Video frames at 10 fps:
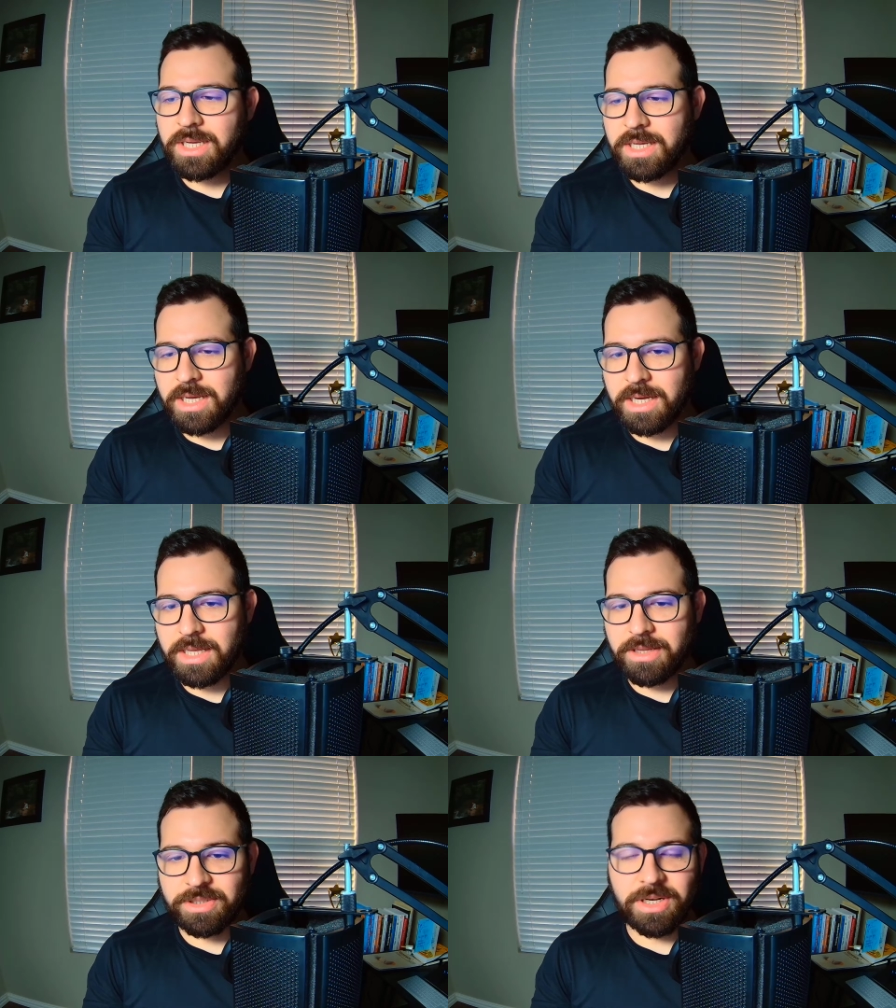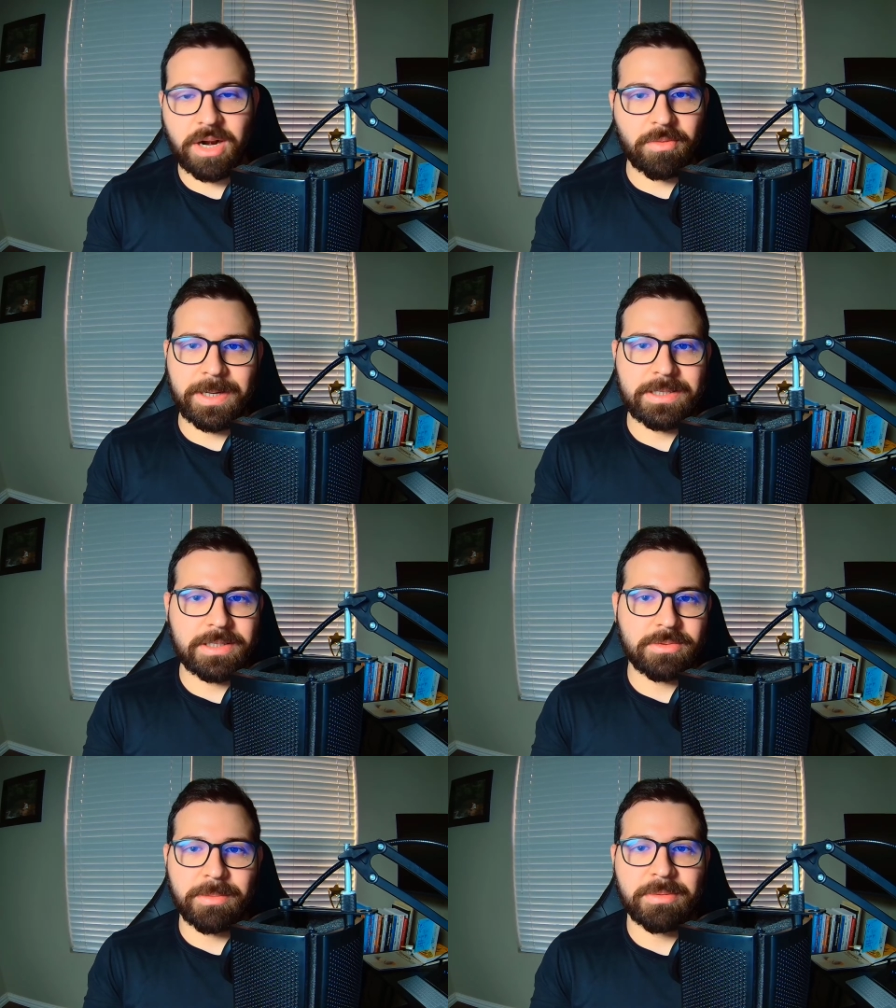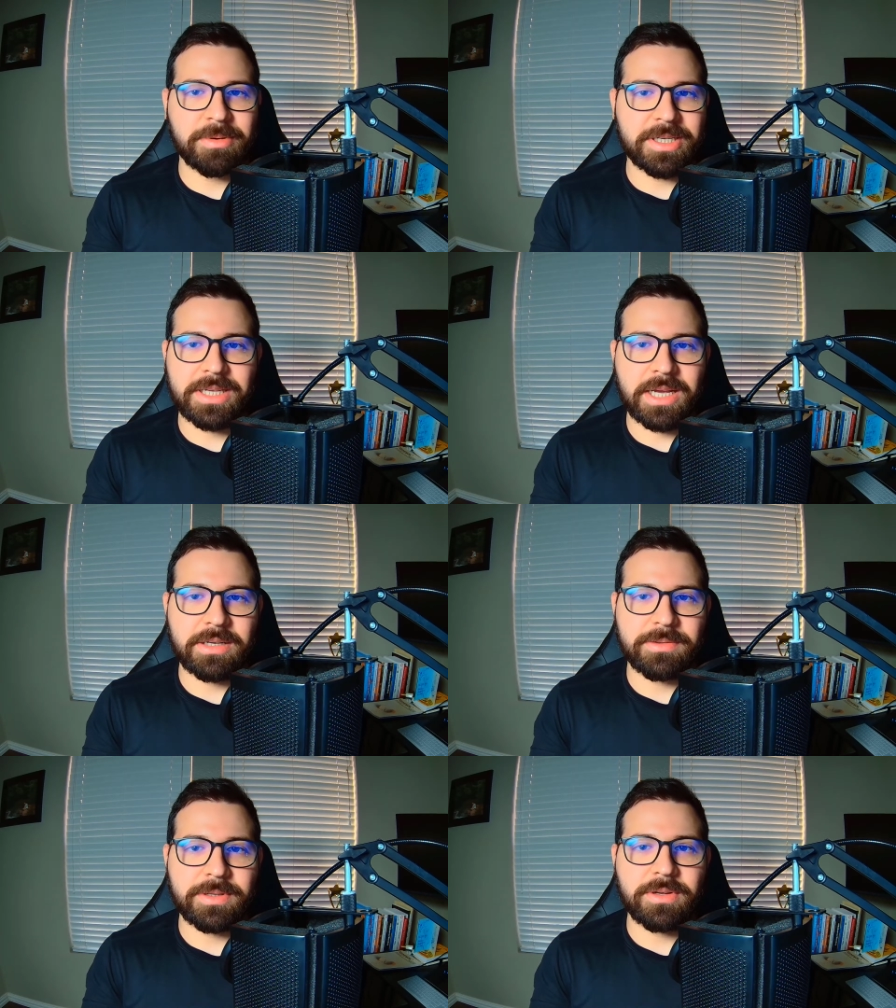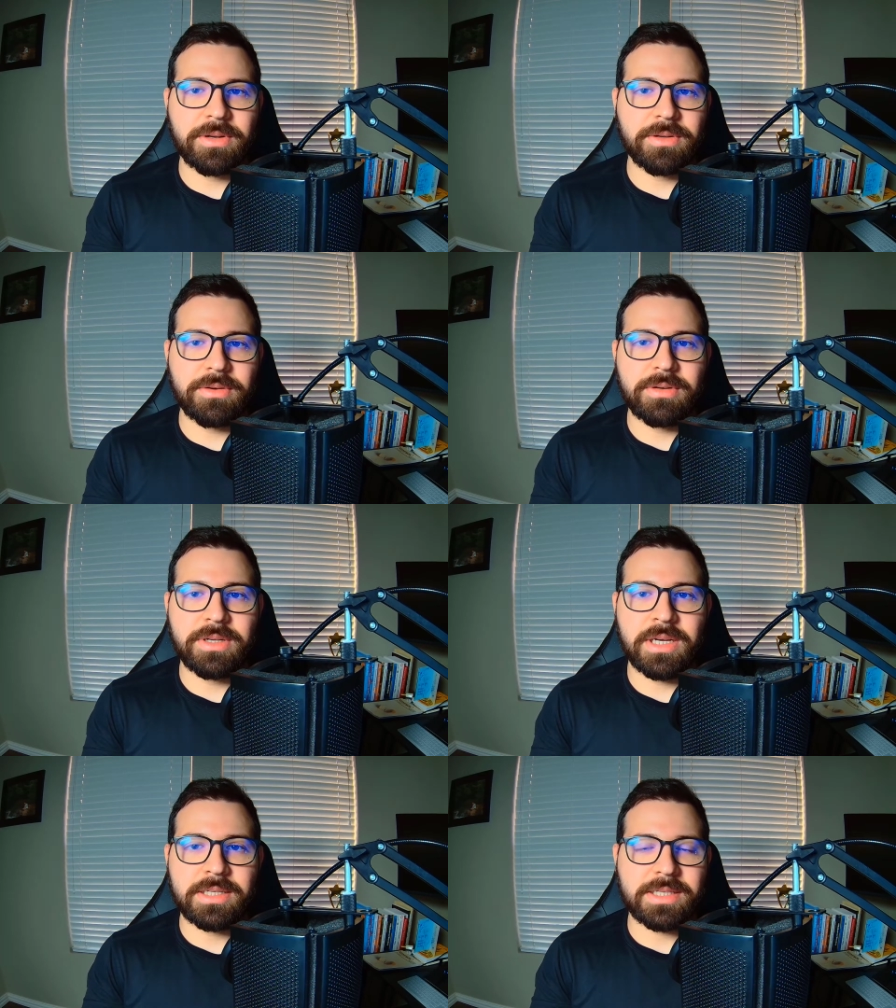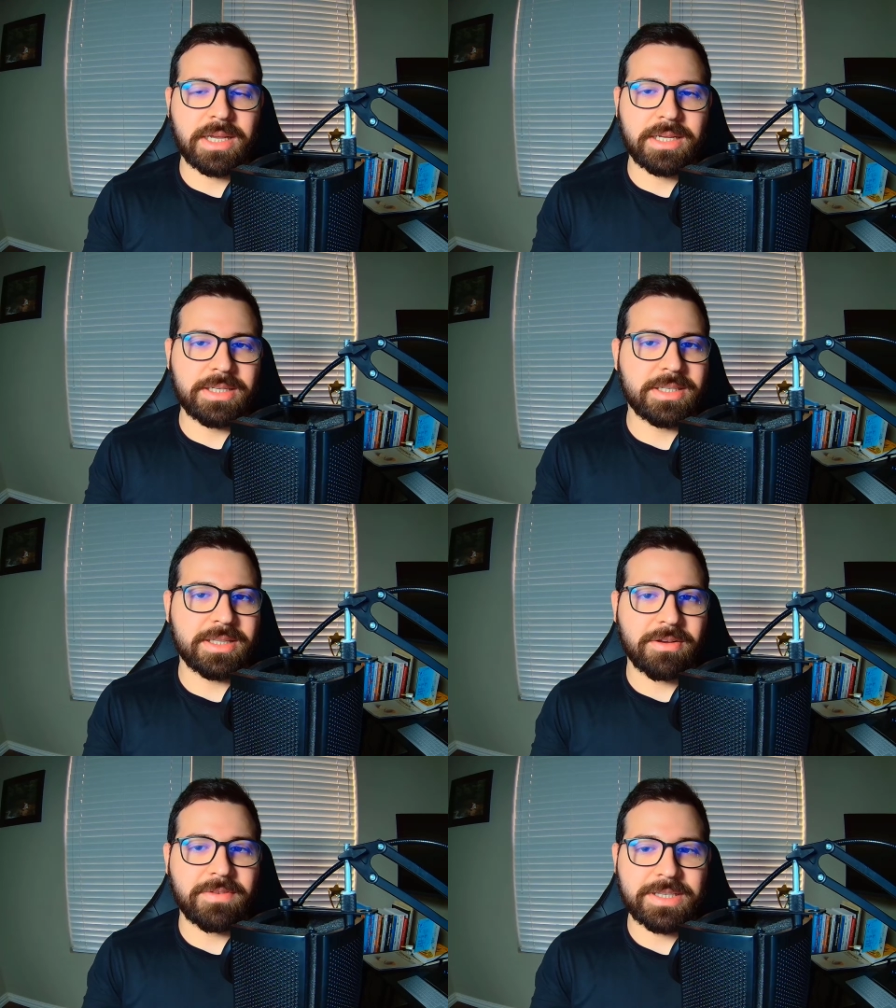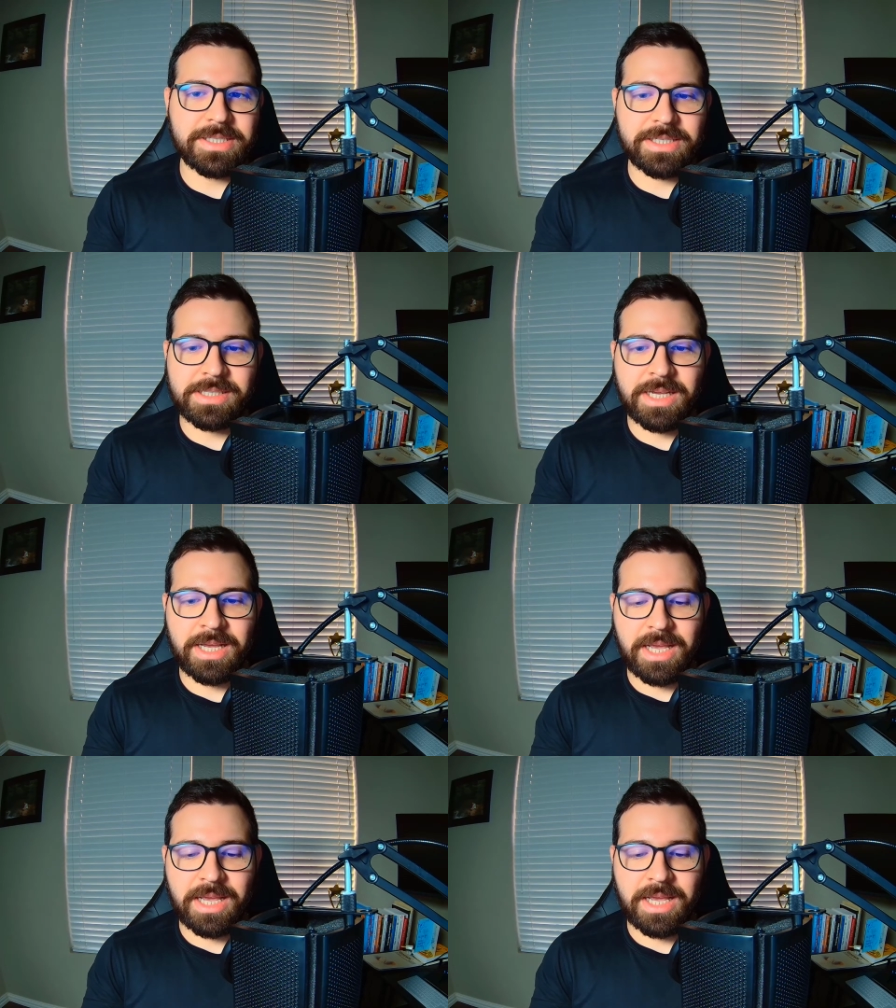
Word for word: Uh, there's a lot of reasons why people decide to include Sankey's in their vizzes,